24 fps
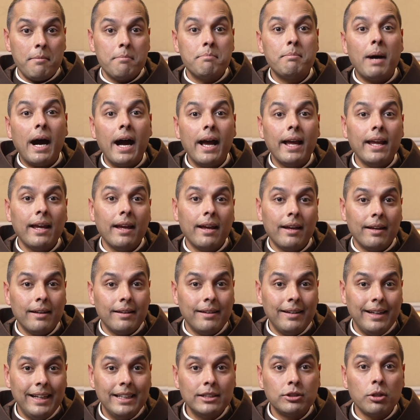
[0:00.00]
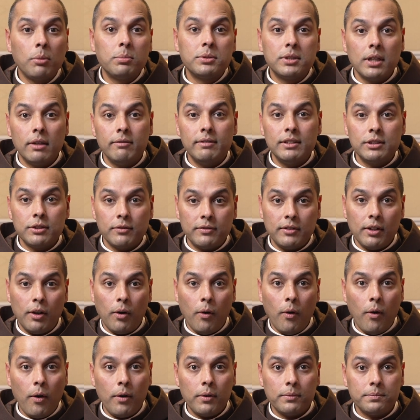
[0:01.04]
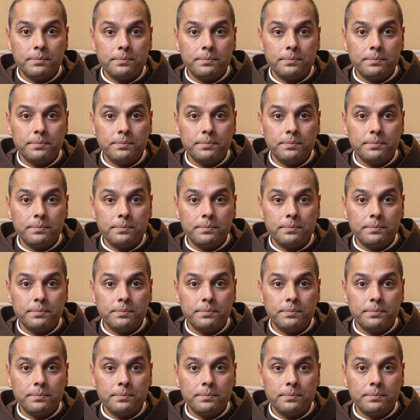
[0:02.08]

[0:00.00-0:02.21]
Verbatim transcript: by his observance of the law.